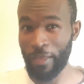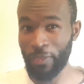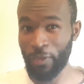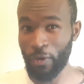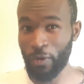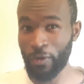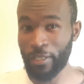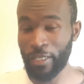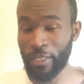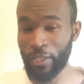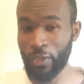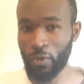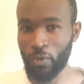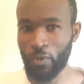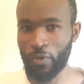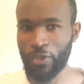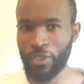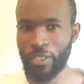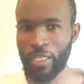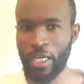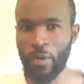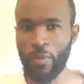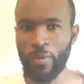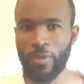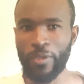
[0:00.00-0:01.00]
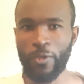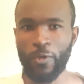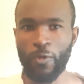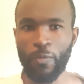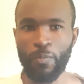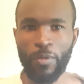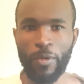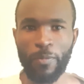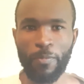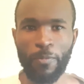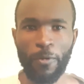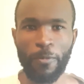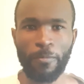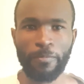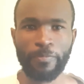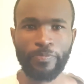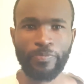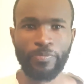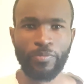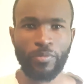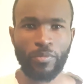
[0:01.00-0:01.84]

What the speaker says: thought I should share with you people,